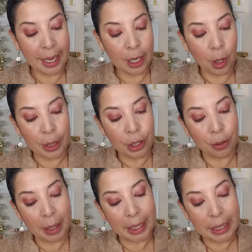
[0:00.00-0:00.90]
and go into
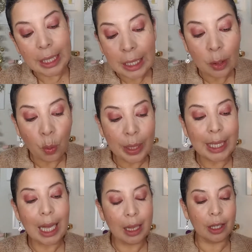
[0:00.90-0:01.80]
my teeny
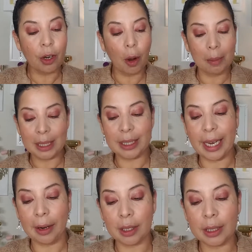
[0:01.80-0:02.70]
weeny little
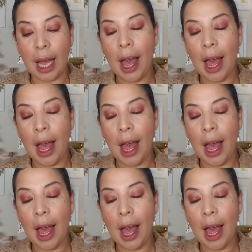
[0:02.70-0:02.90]
mascaras.